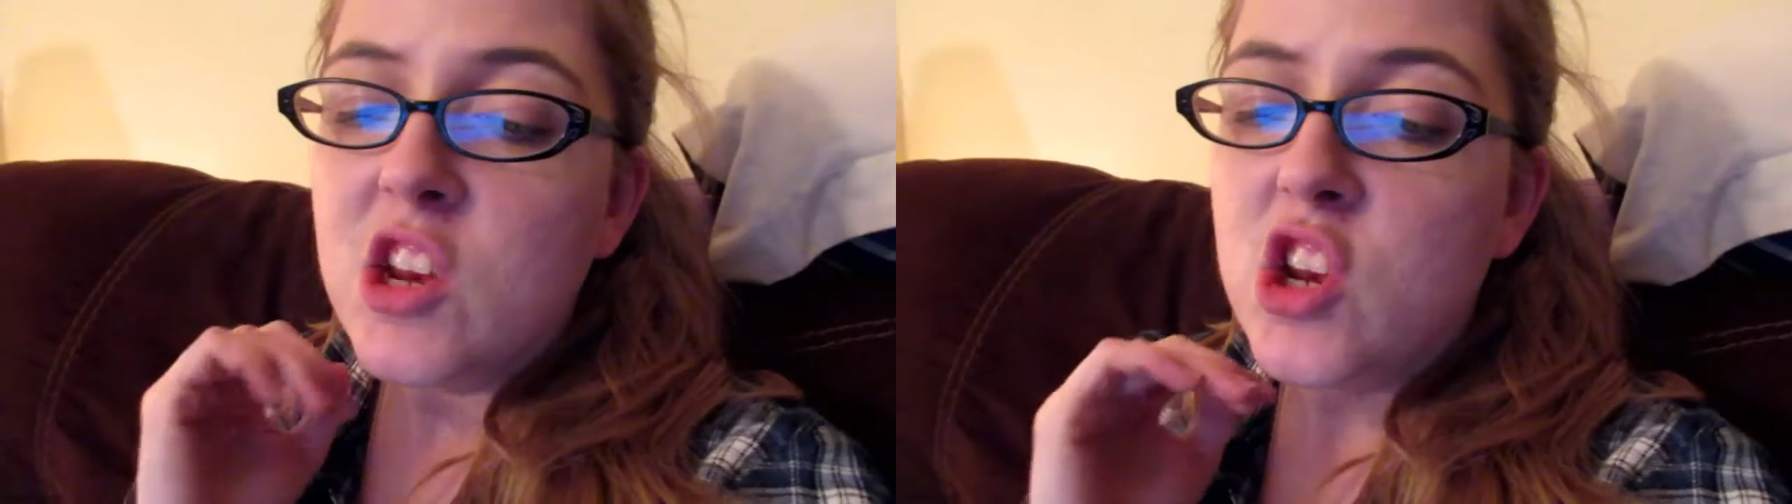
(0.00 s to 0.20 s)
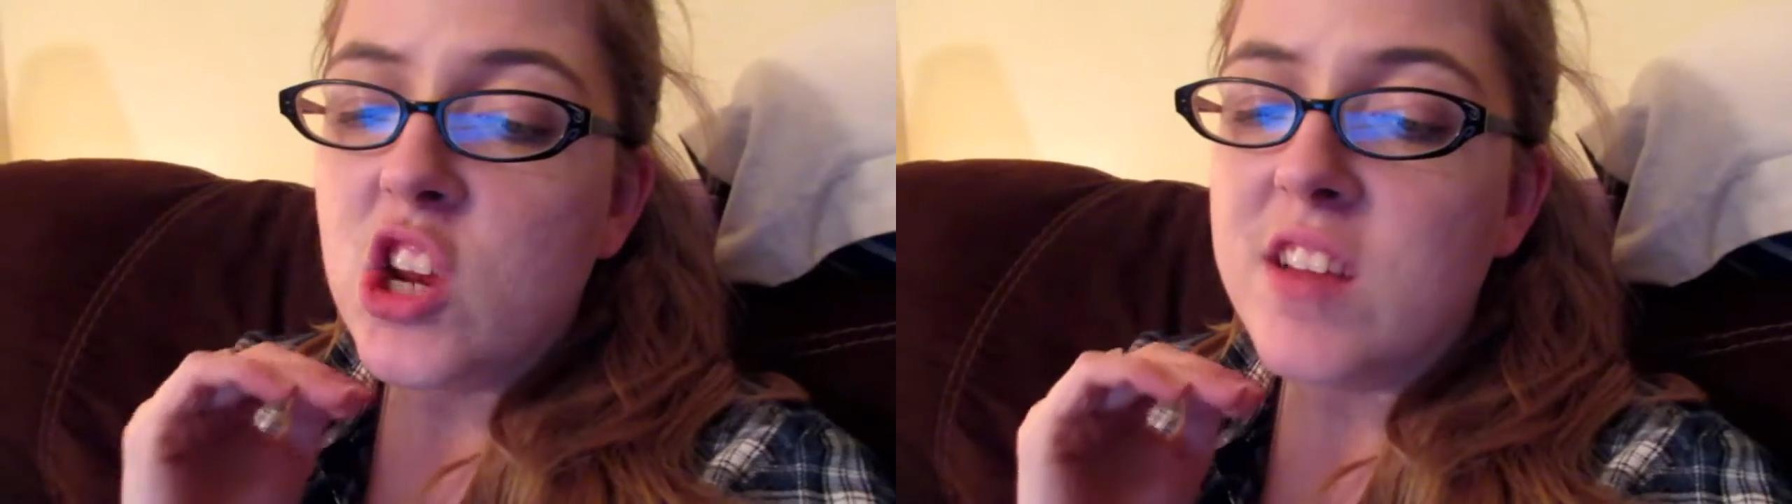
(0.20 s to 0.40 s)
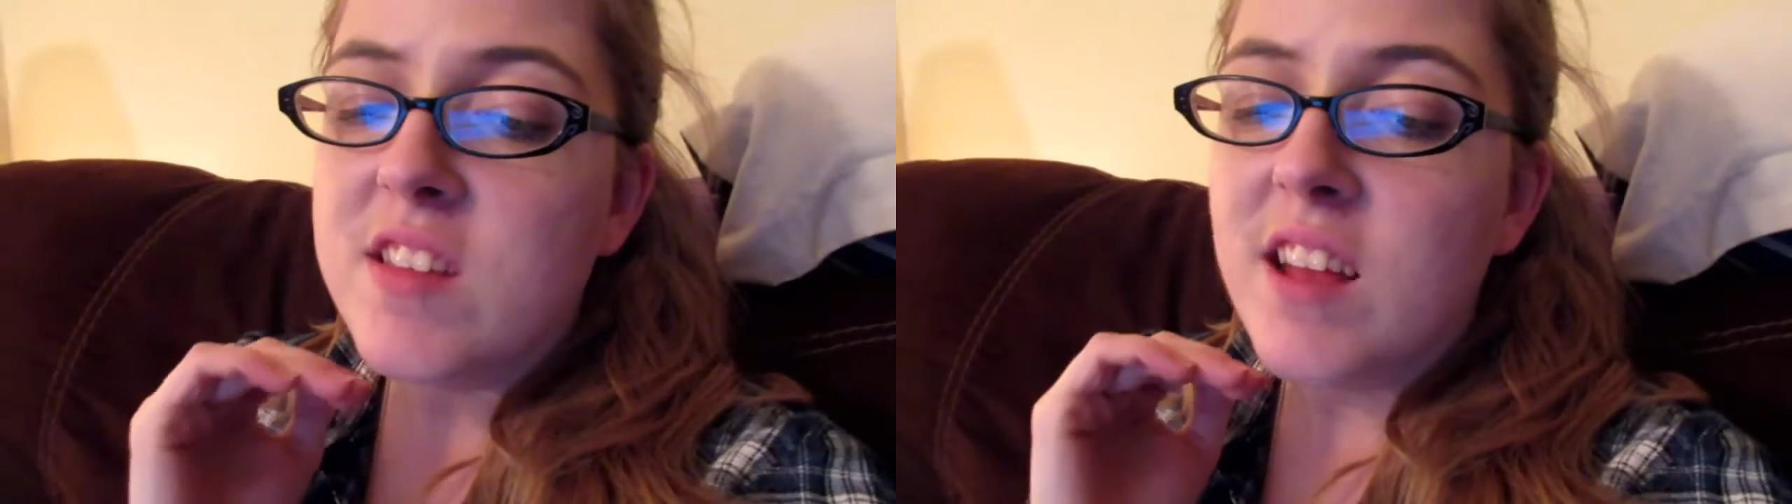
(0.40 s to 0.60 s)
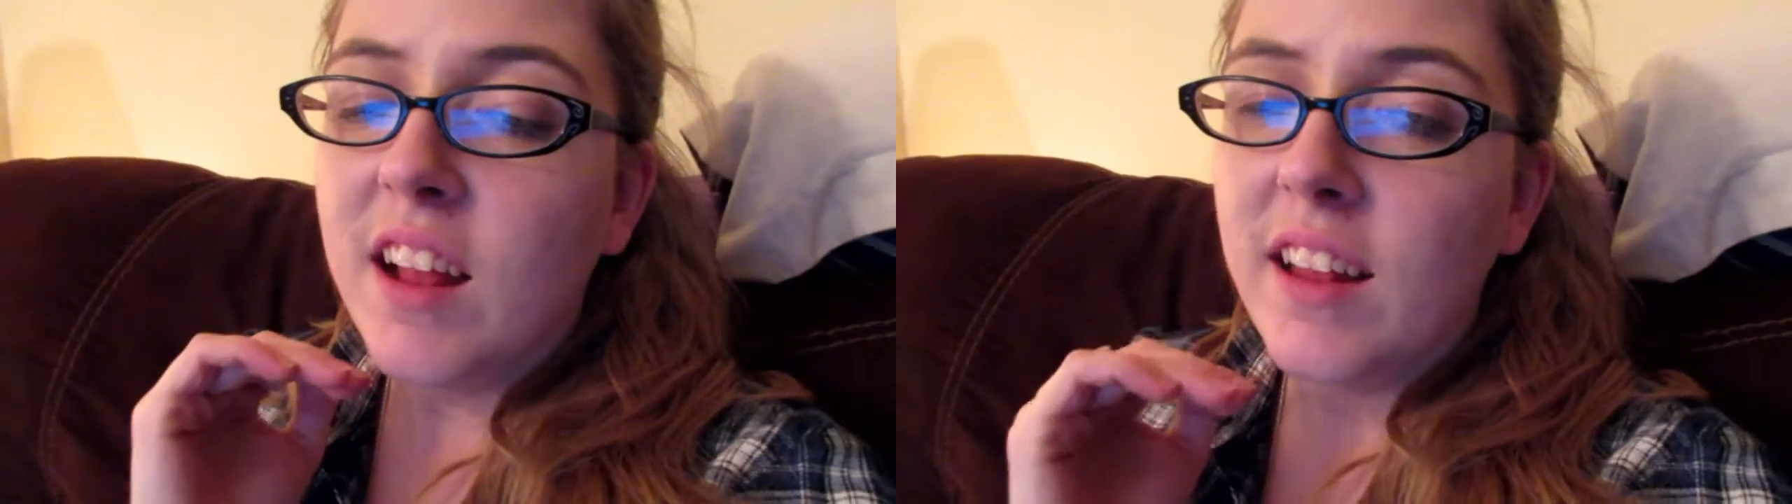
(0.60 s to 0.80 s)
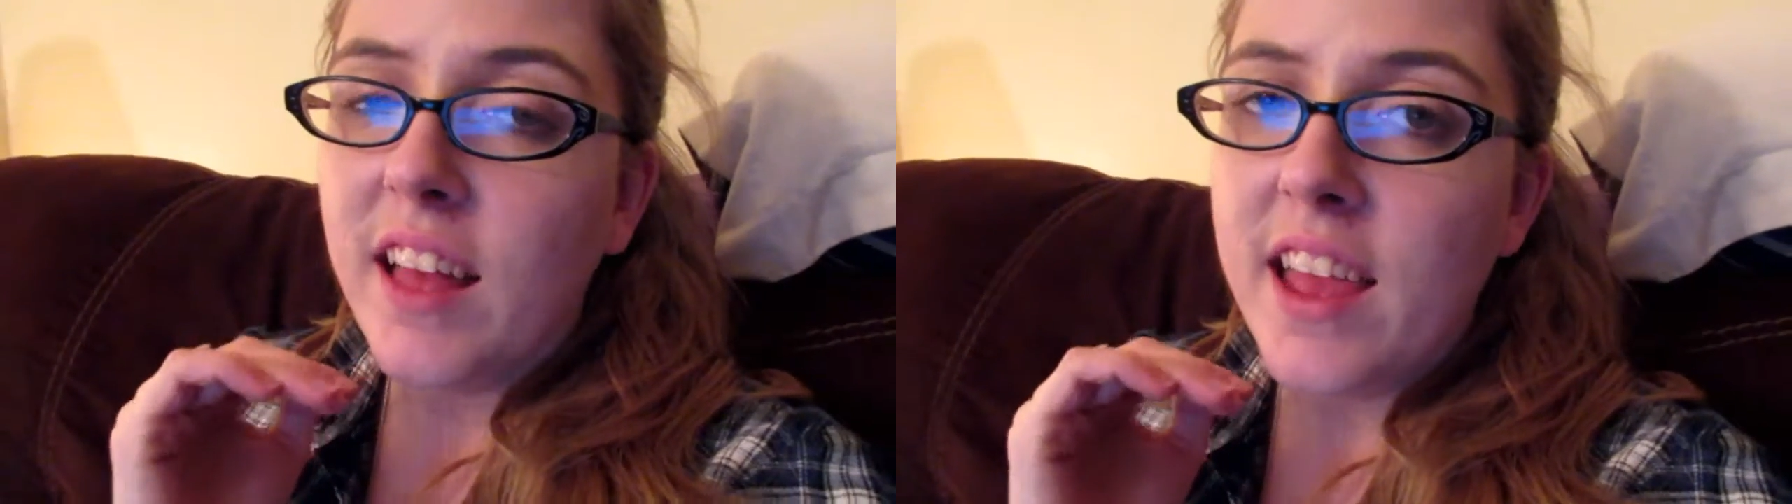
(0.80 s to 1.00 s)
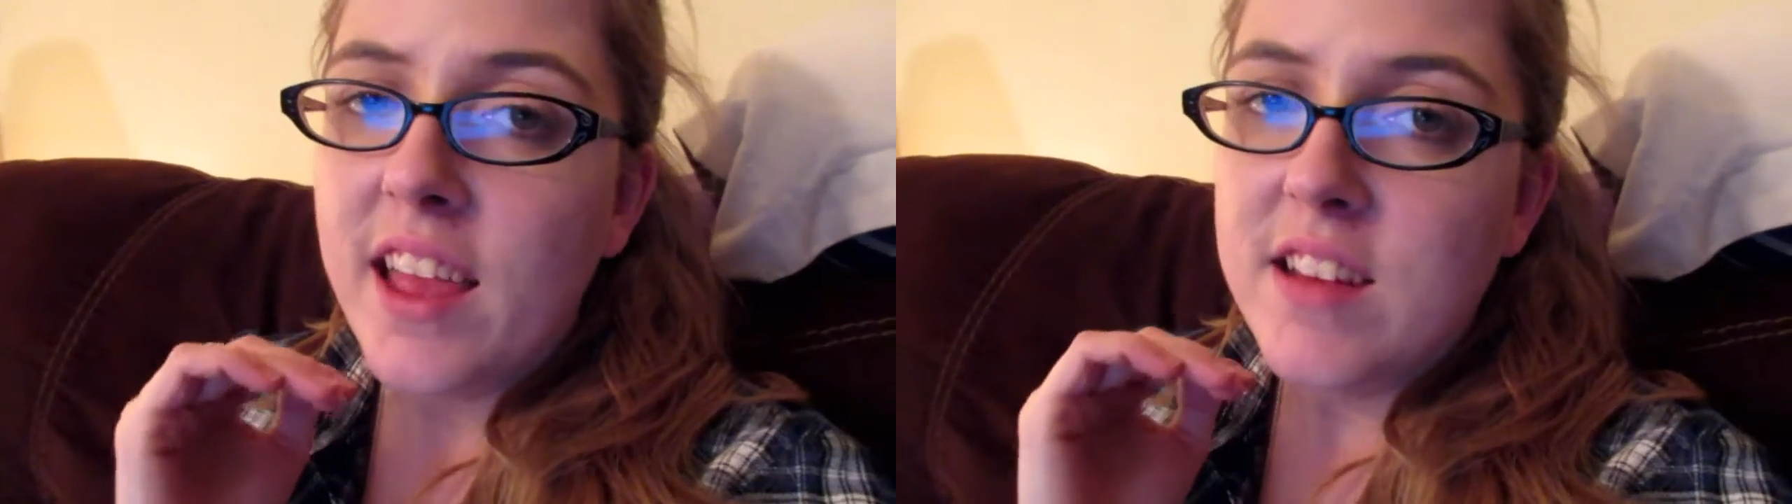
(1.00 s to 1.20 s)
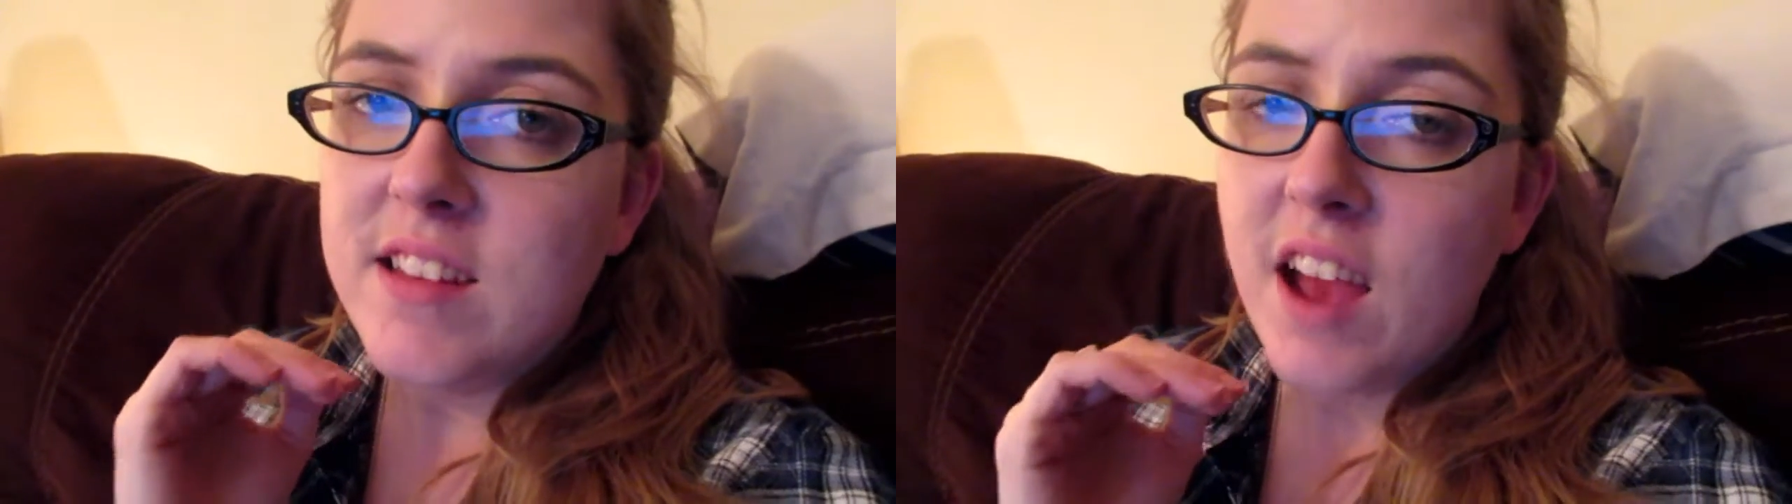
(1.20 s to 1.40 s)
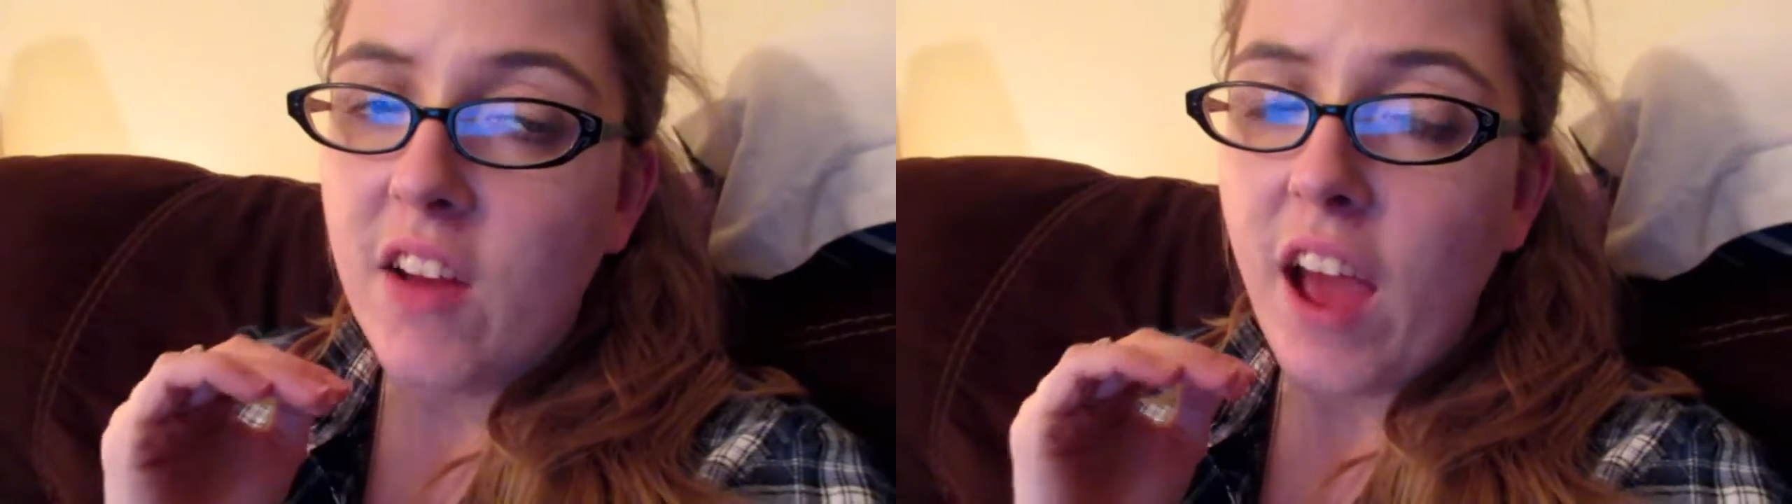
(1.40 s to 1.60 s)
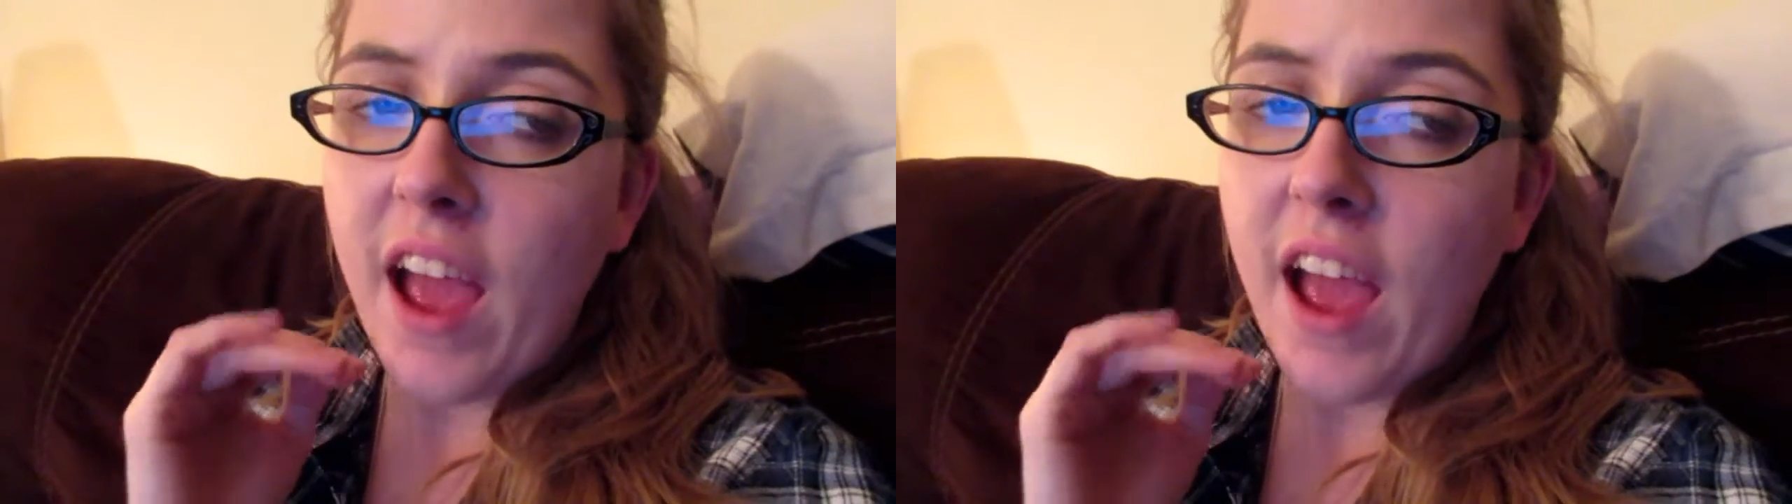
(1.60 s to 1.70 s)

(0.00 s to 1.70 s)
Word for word: just lay down.